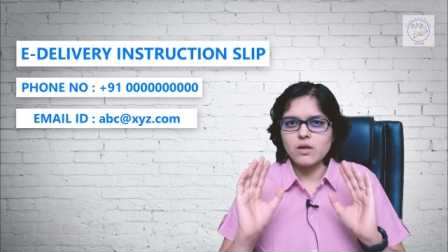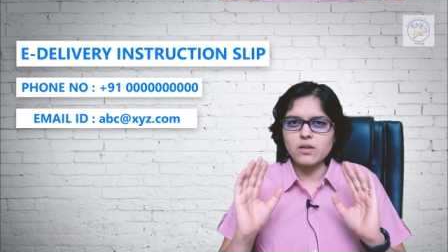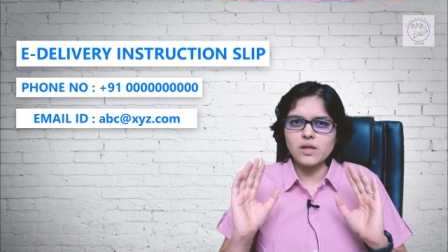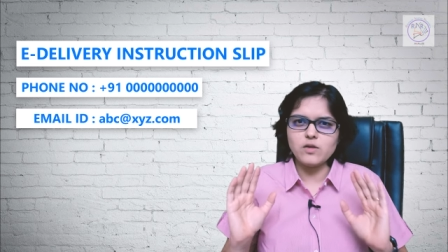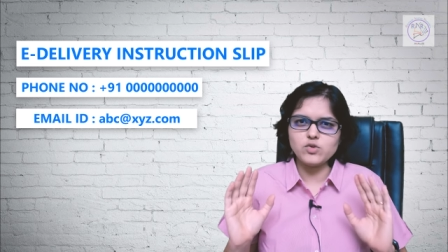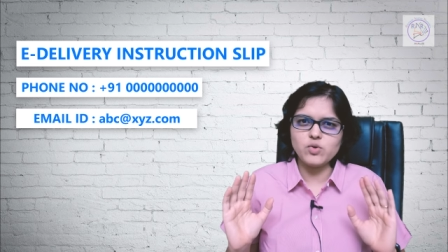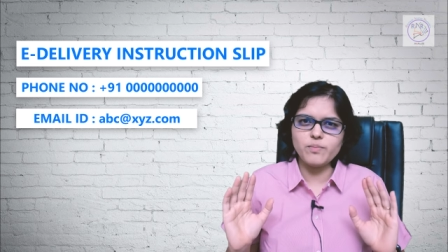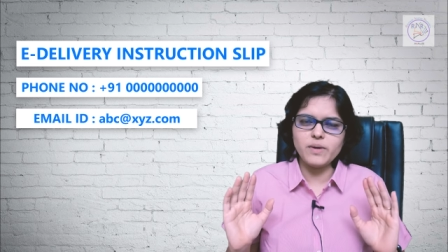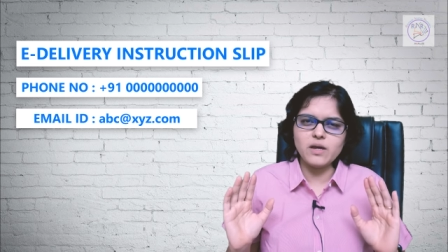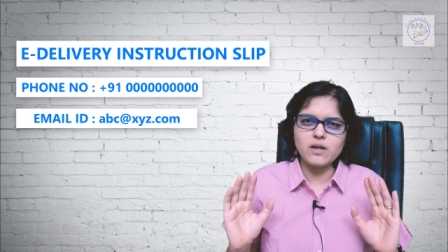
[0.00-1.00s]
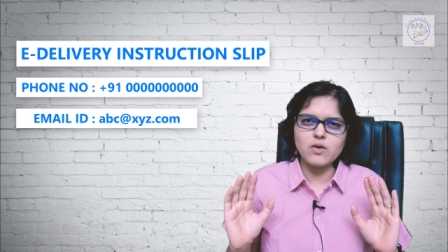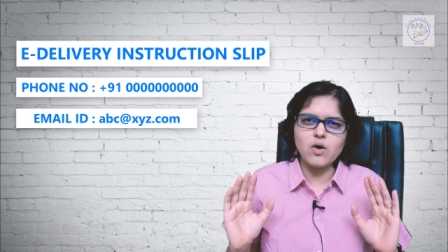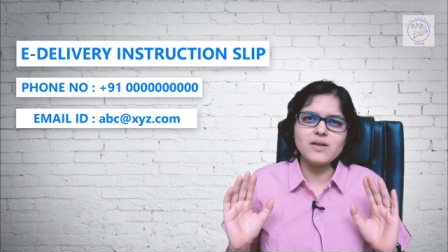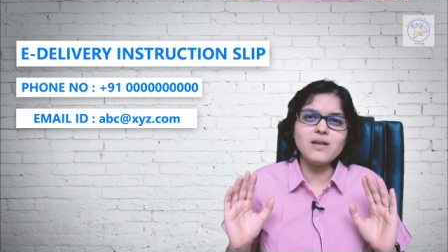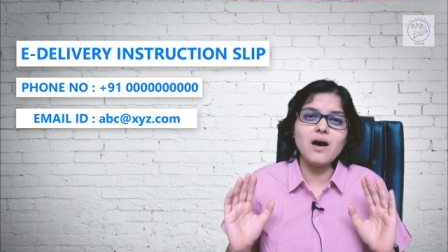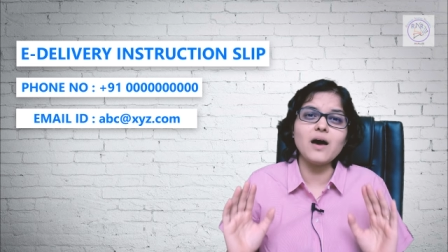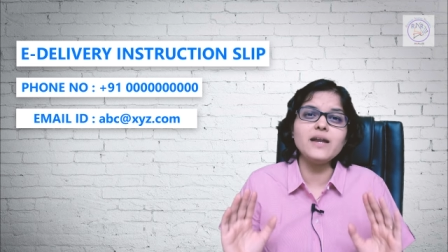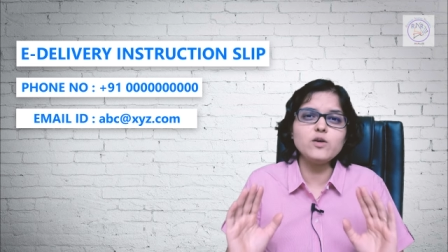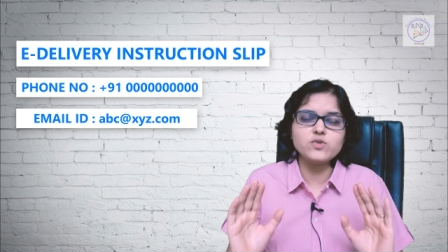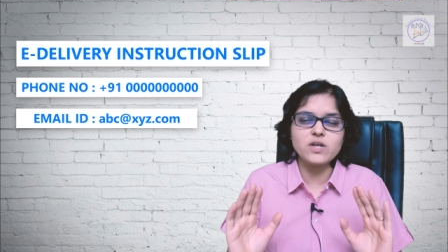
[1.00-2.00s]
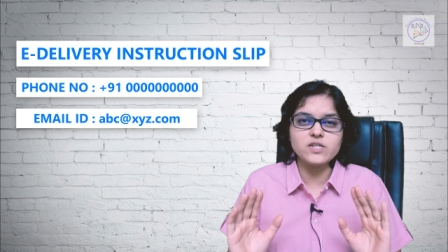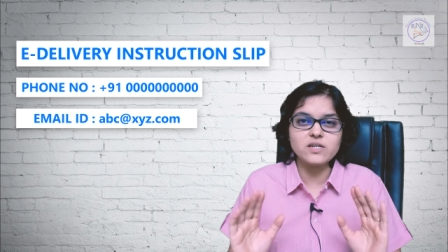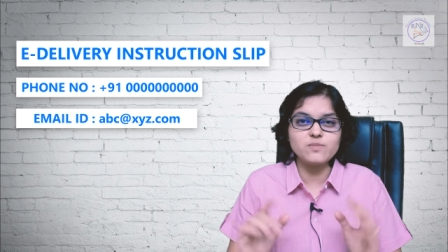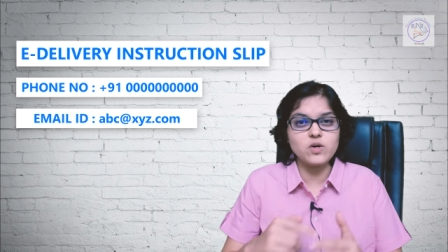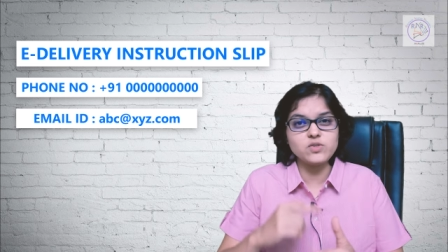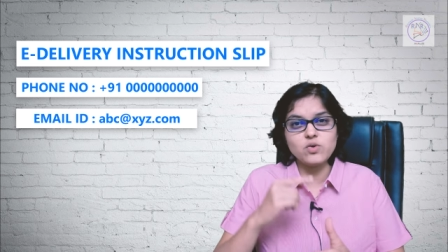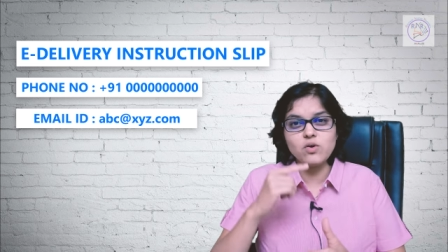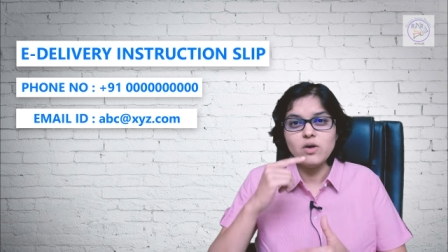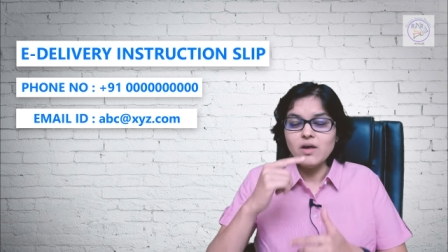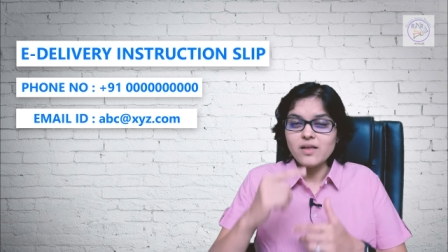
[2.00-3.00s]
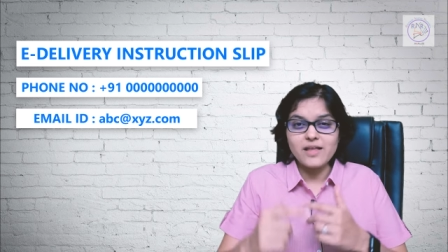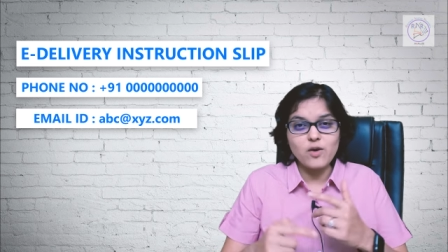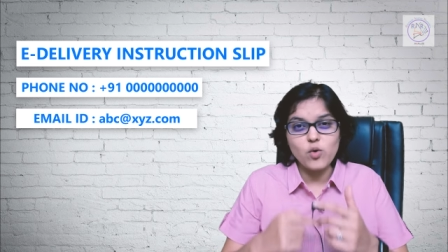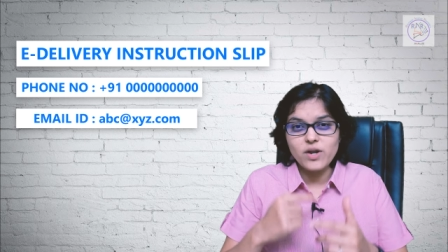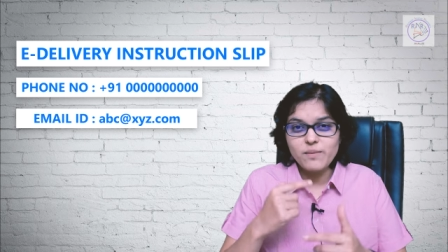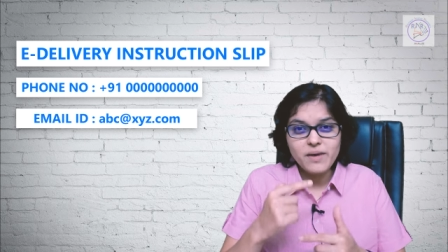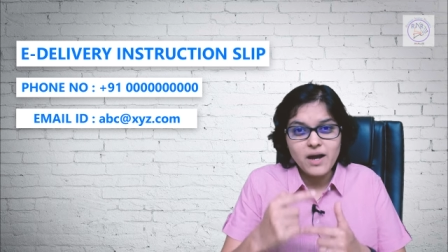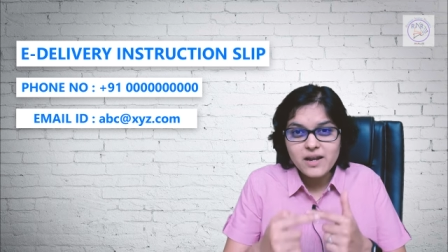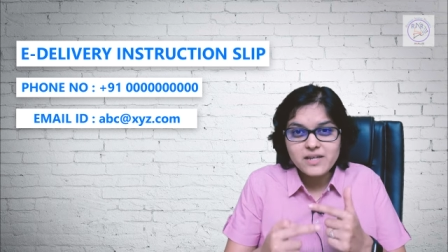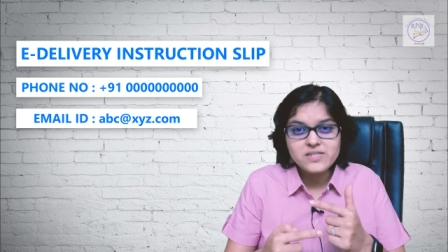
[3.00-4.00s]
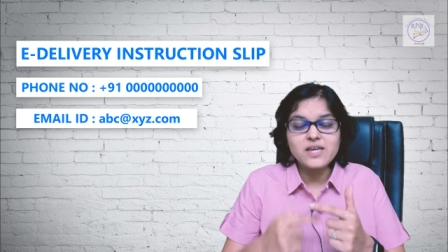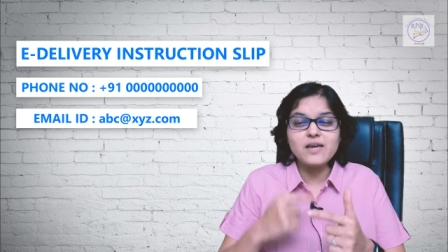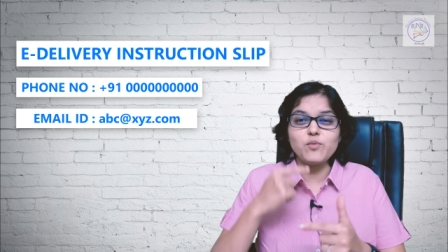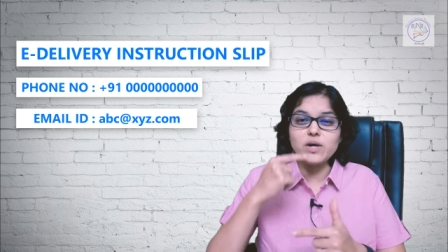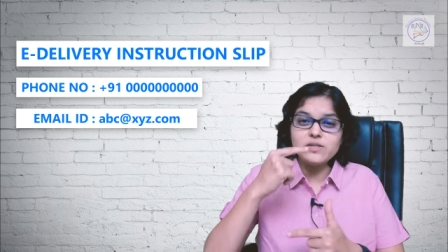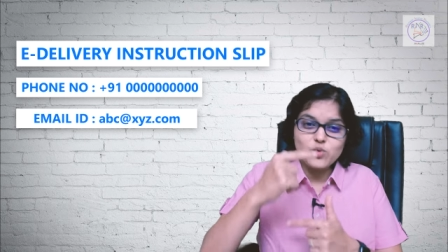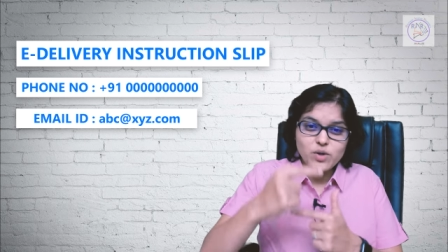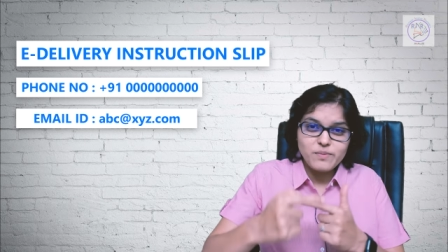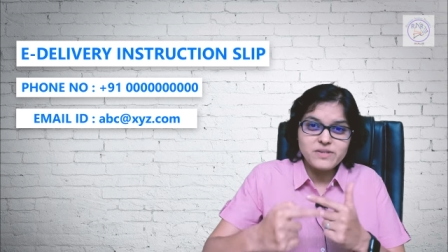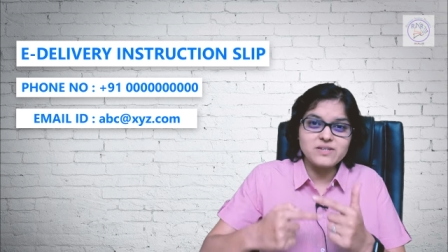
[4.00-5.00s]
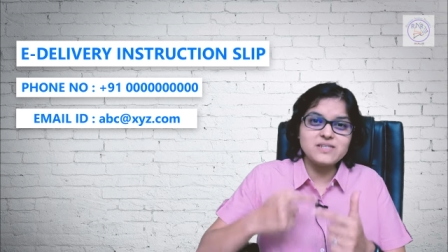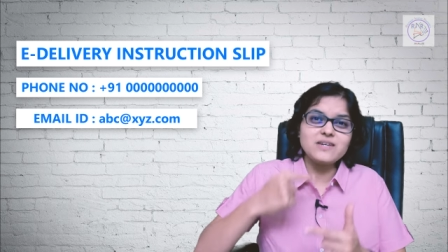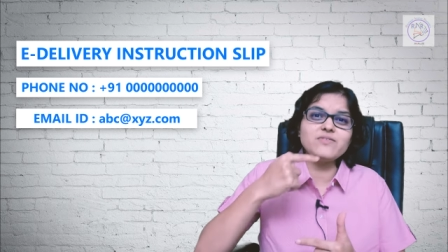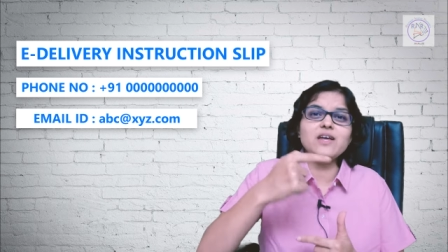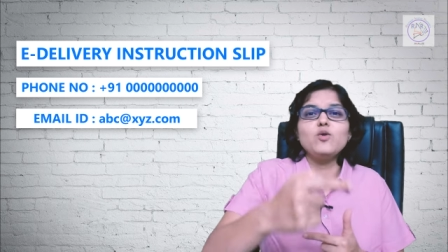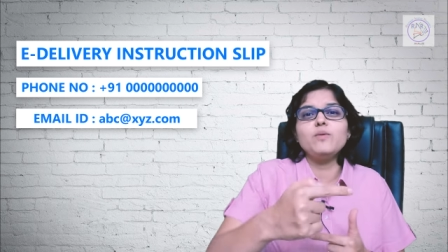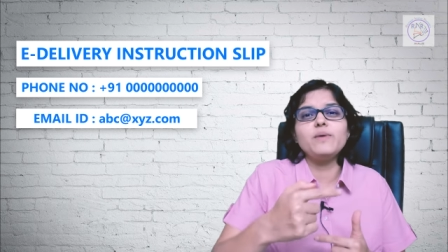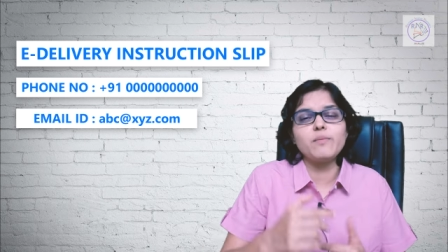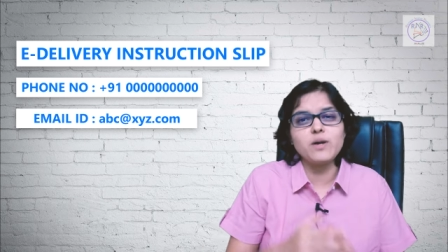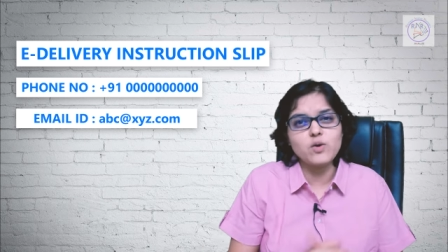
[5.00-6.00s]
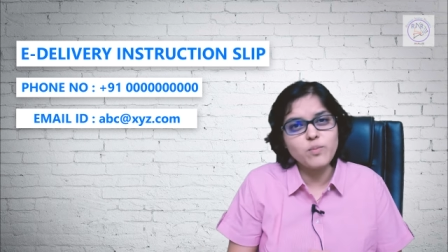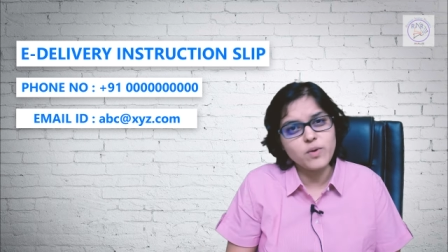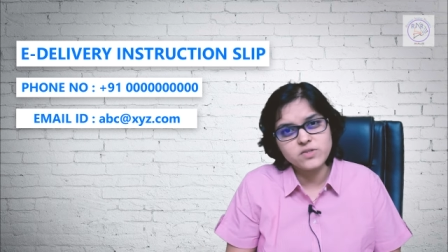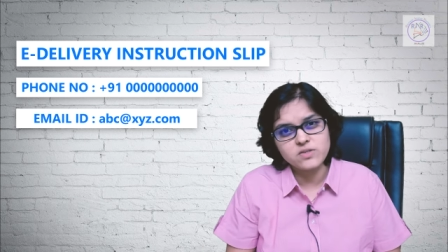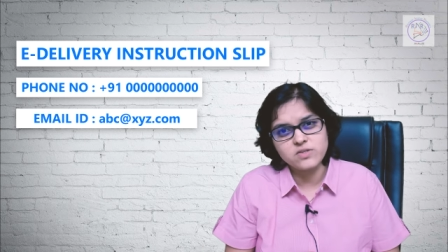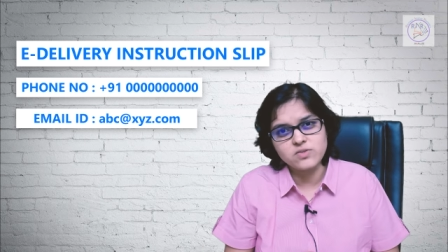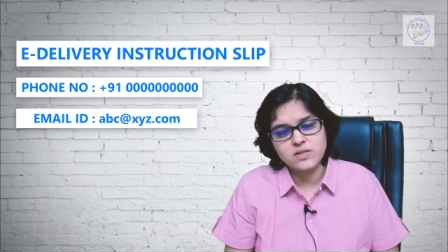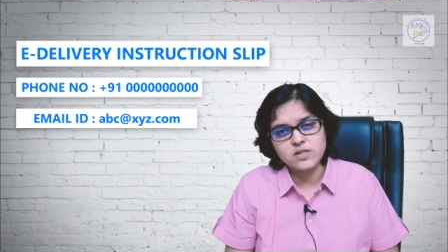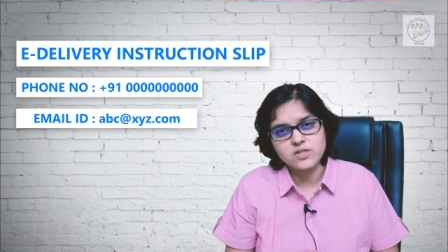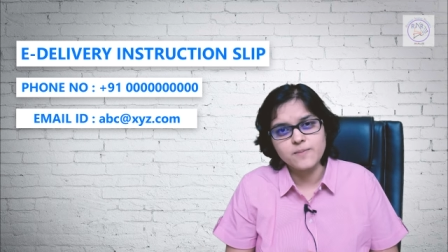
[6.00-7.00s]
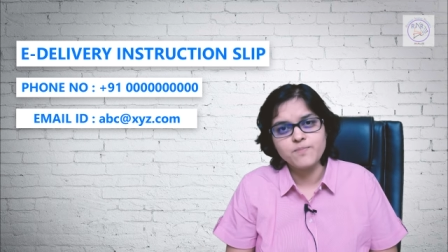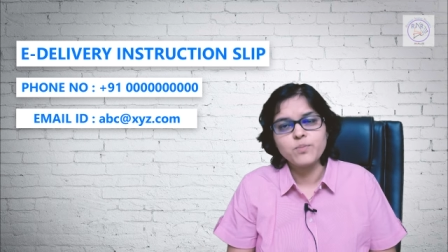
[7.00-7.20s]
then you should be not in a hurry to sell shares, because you know then O T P aana chahiye. Once O T P is received, then you will be able to process this transaction.